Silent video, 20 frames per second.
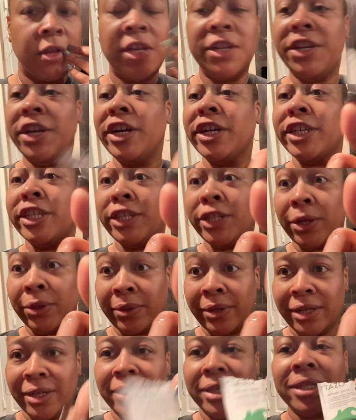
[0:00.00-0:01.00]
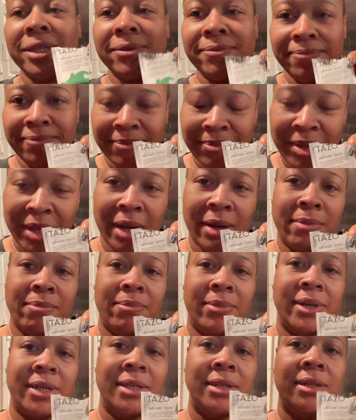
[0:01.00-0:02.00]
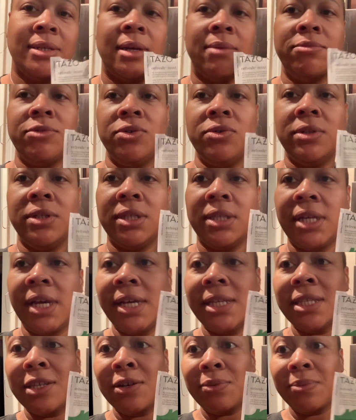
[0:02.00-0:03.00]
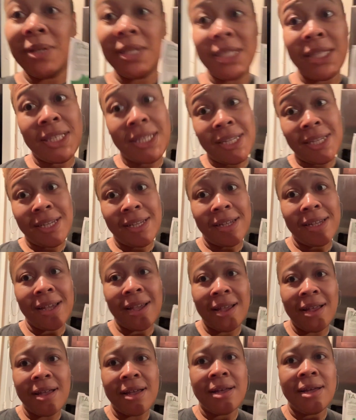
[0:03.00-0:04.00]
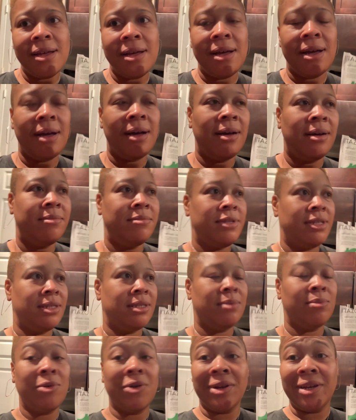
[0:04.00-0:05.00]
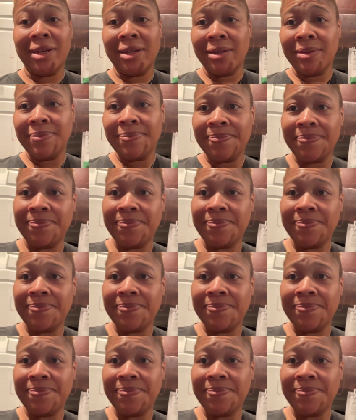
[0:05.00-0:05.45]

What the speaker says: Dunkin' Donuts. Yeah, but I'm doing the Tazo mint tea this morning.